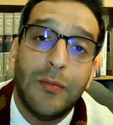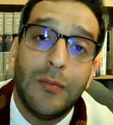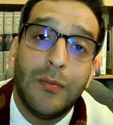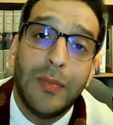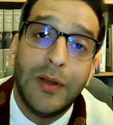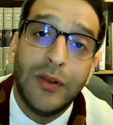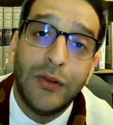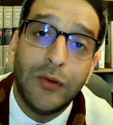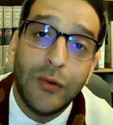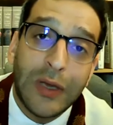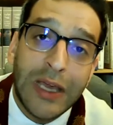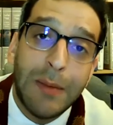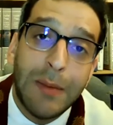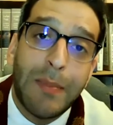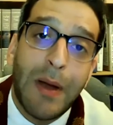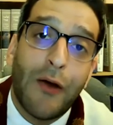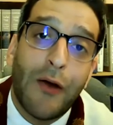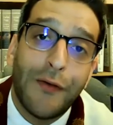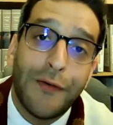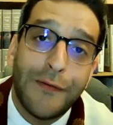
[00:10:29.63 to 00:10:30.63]
but to keep
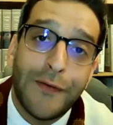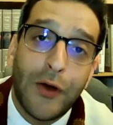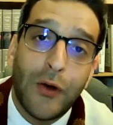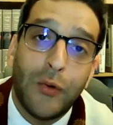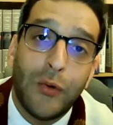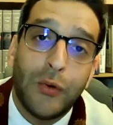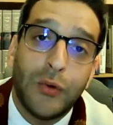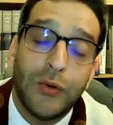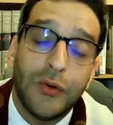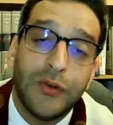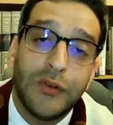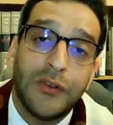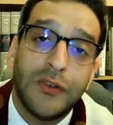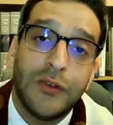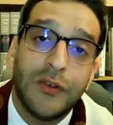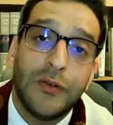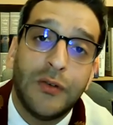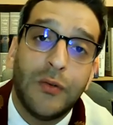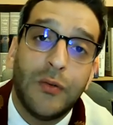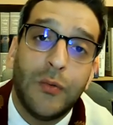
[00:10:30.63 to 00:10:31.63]
our focus
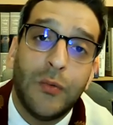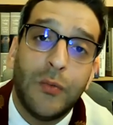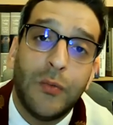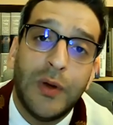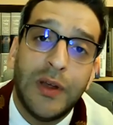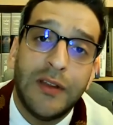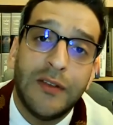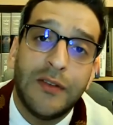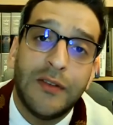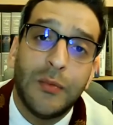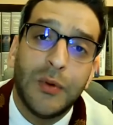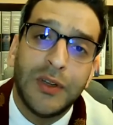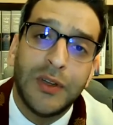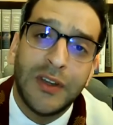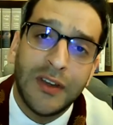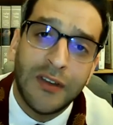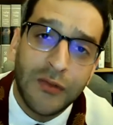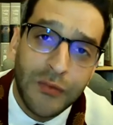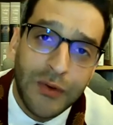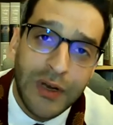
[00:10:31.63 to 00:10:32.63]
with what
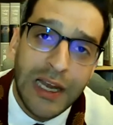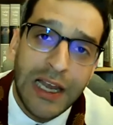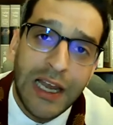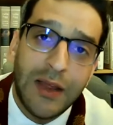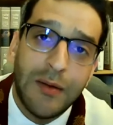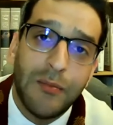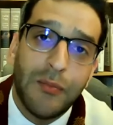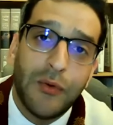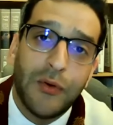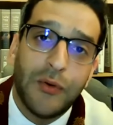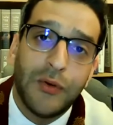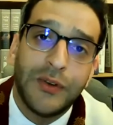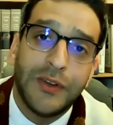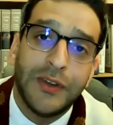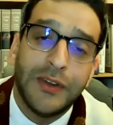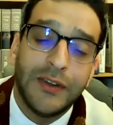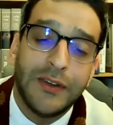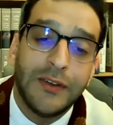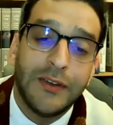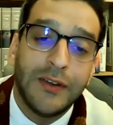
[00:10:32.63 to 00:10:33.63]
is really
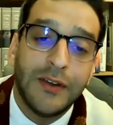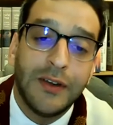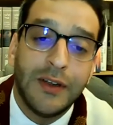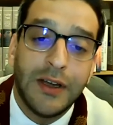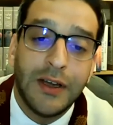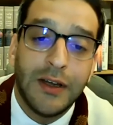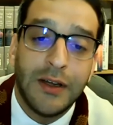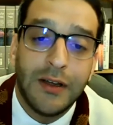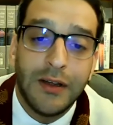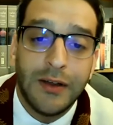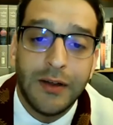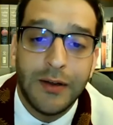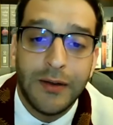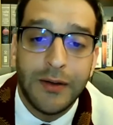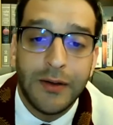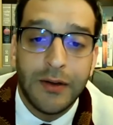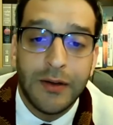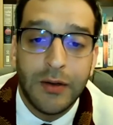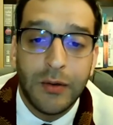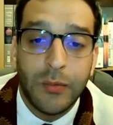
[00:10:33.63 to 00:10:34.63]
important.
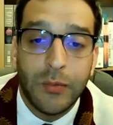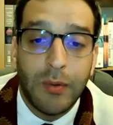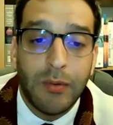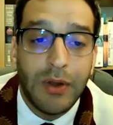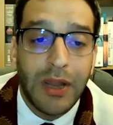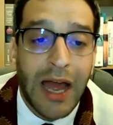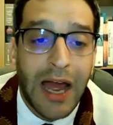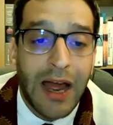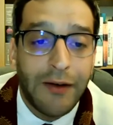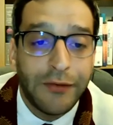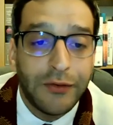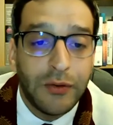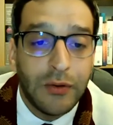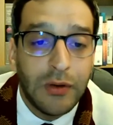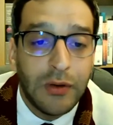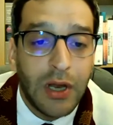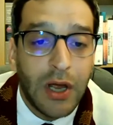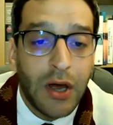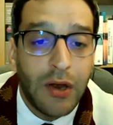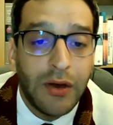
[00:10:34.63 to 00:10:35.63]
We will have to
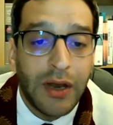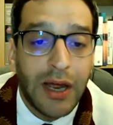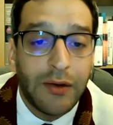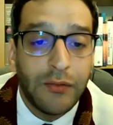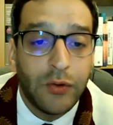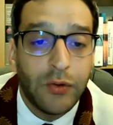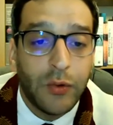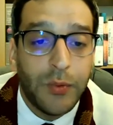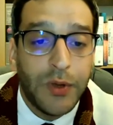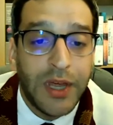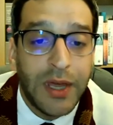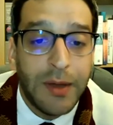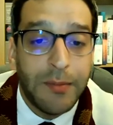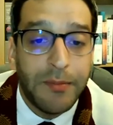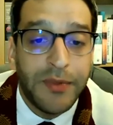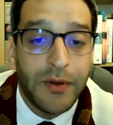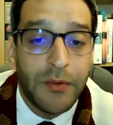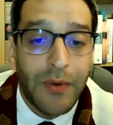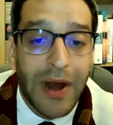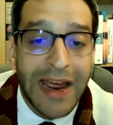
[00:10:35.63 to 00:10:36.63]
learn how to keep
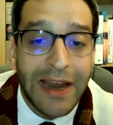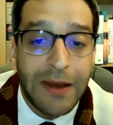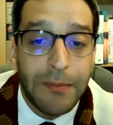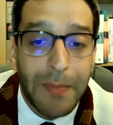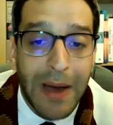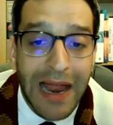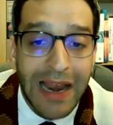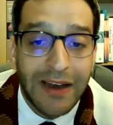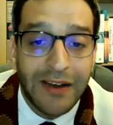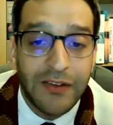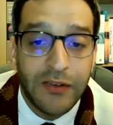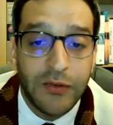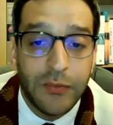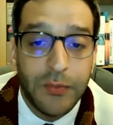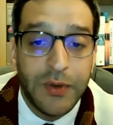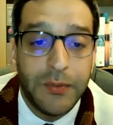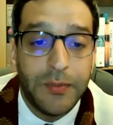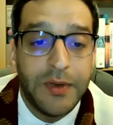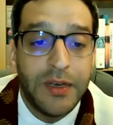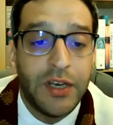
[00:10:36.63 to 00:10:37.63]
the right balance
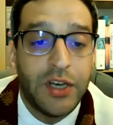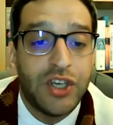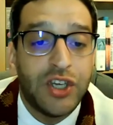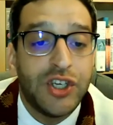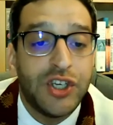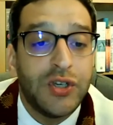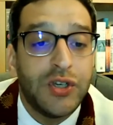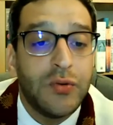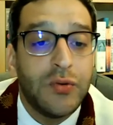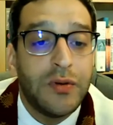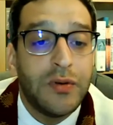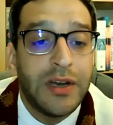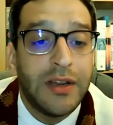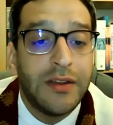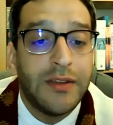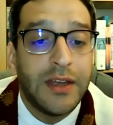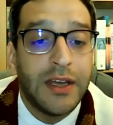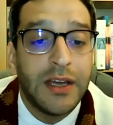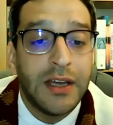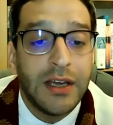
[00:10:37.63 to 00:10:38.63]
between ensuring
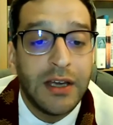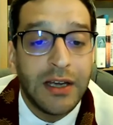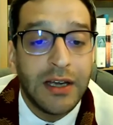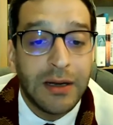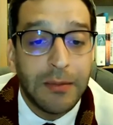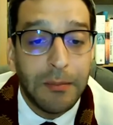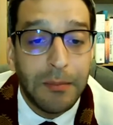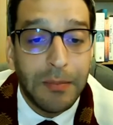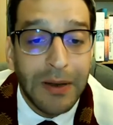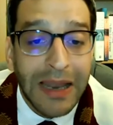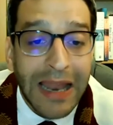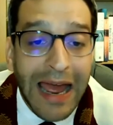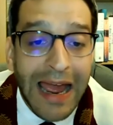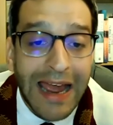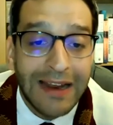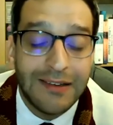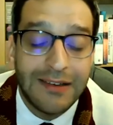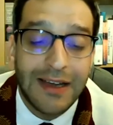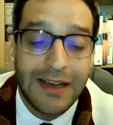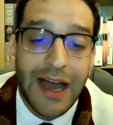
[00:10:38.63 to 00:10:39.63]
the
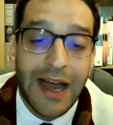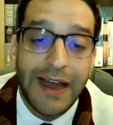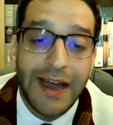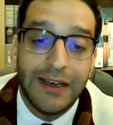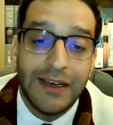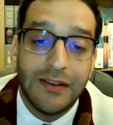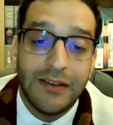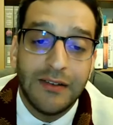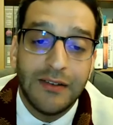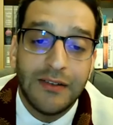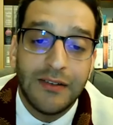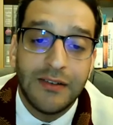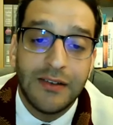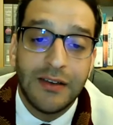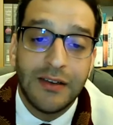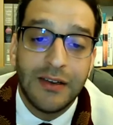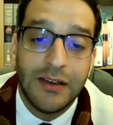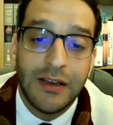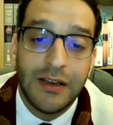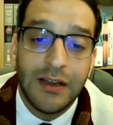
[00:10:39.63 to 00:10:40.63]
compliant guidance
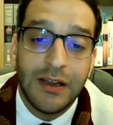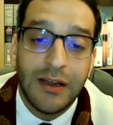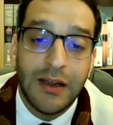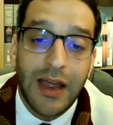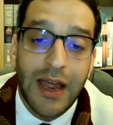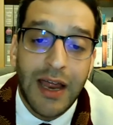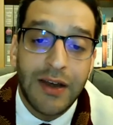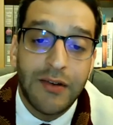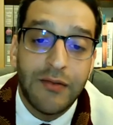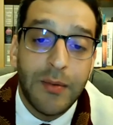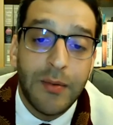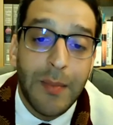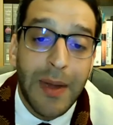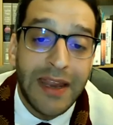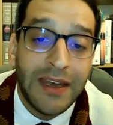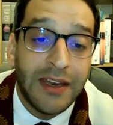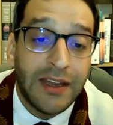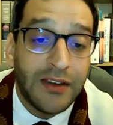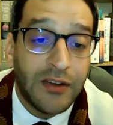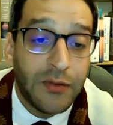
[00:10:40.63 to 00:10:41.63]
and
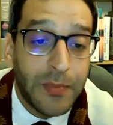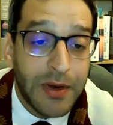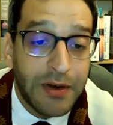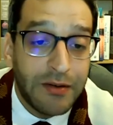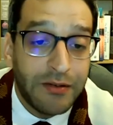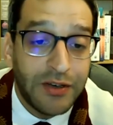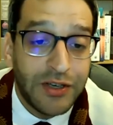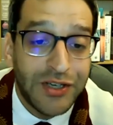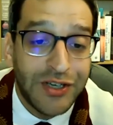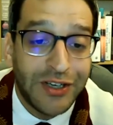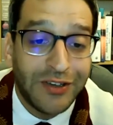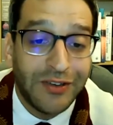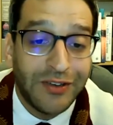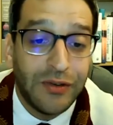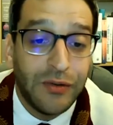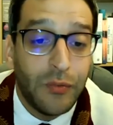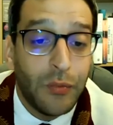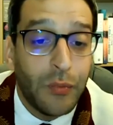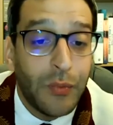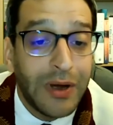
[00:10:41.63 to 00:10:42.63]
remaining spiritual,
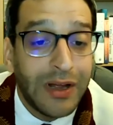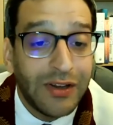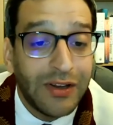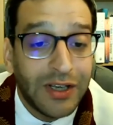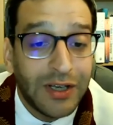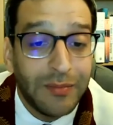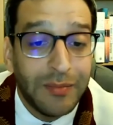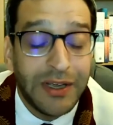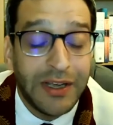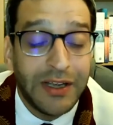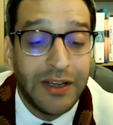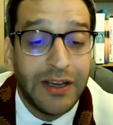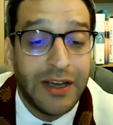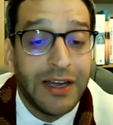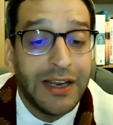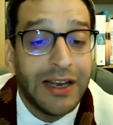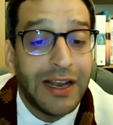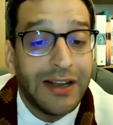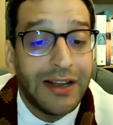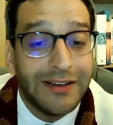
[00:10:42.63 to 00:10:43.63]
welcoming,
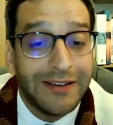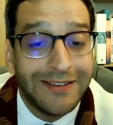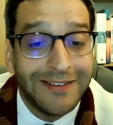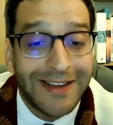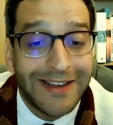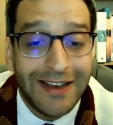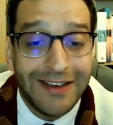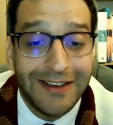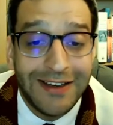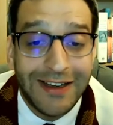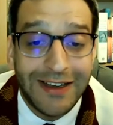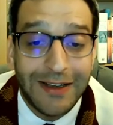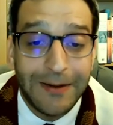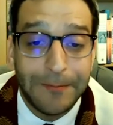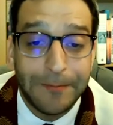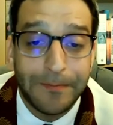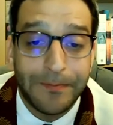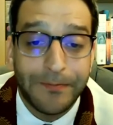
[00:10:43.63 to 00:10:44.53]
and understanding.